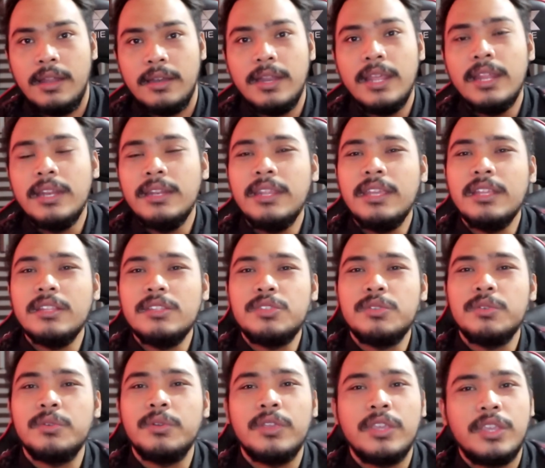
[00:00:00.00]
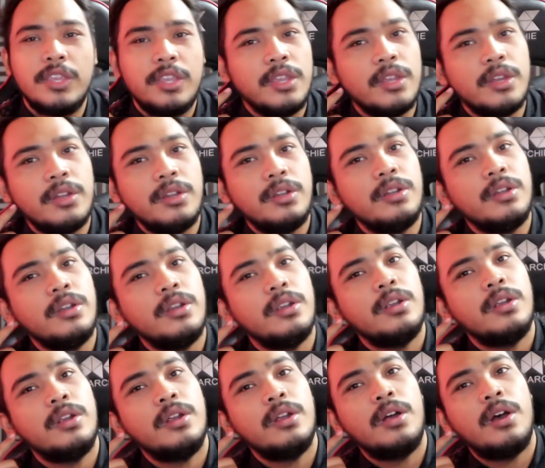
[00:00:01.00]
They need to hear
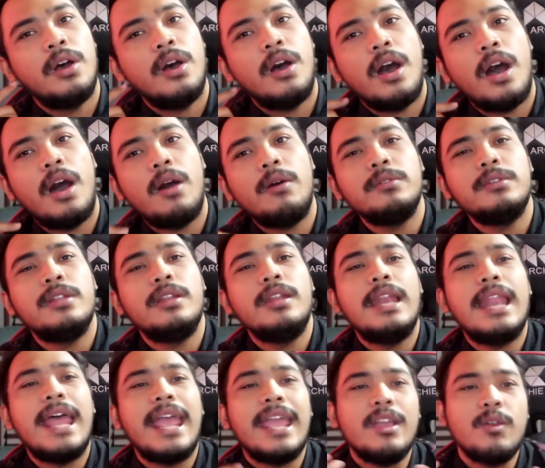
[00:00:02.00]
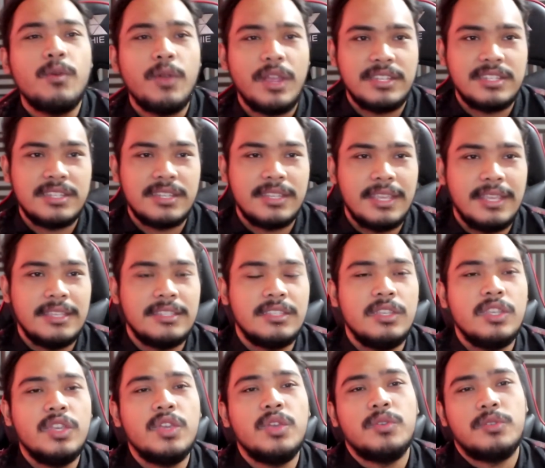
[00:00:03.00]
how the language
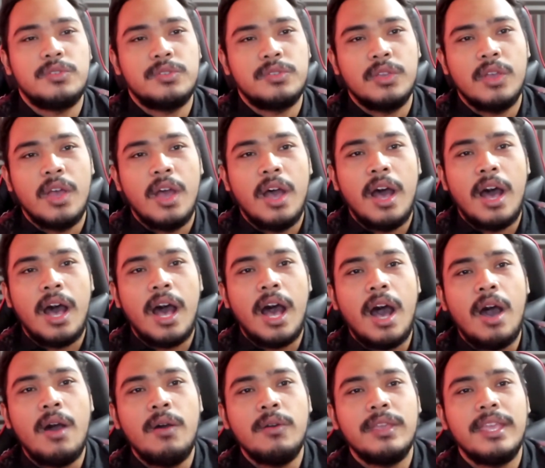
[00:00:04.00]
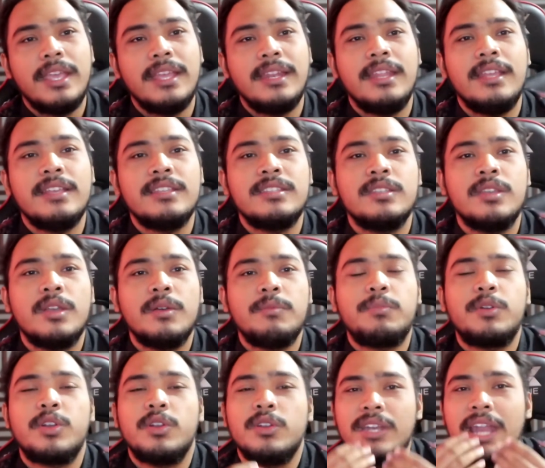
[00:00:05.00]
is used, how it is
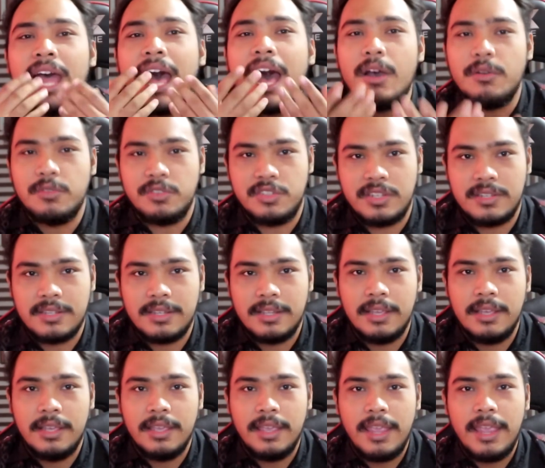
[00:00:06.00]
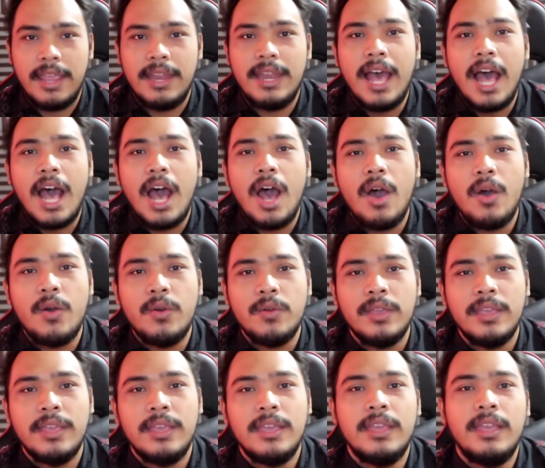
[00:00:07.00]
pronounced, and how
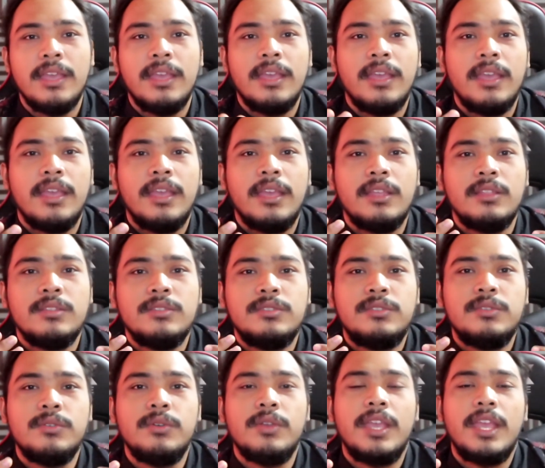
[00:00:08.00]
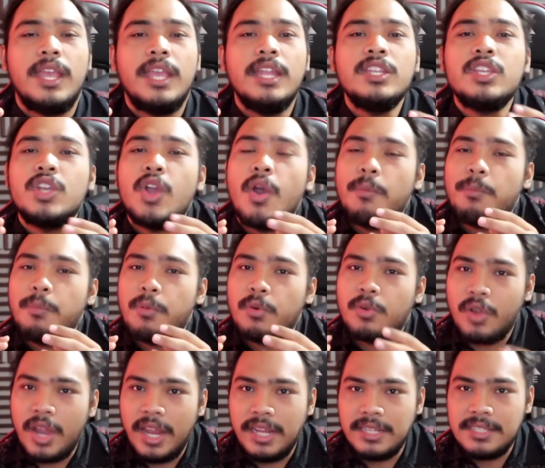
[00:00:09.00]
to
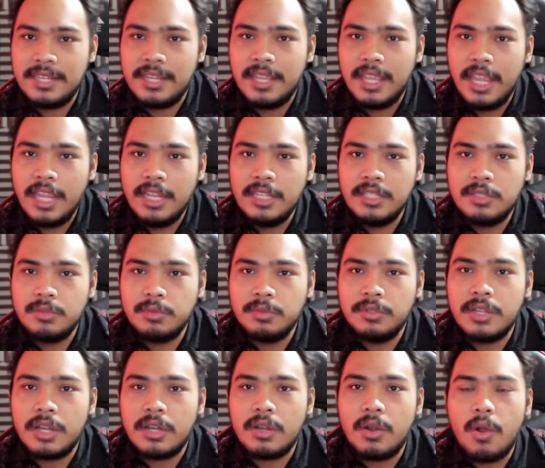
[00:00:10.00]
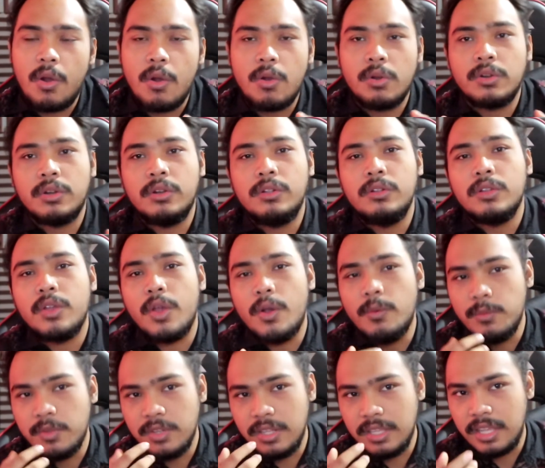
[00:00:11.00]
incorporate into their oral
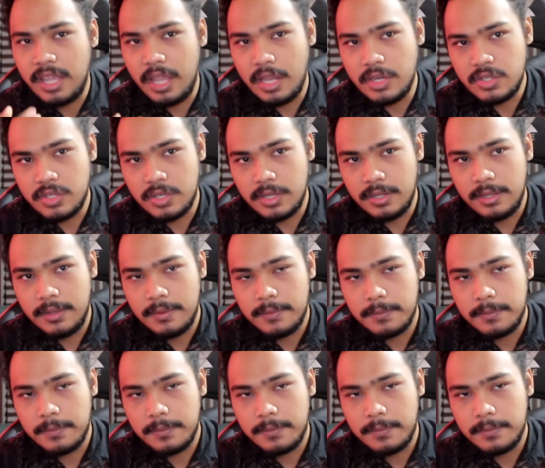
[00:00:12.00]
communication.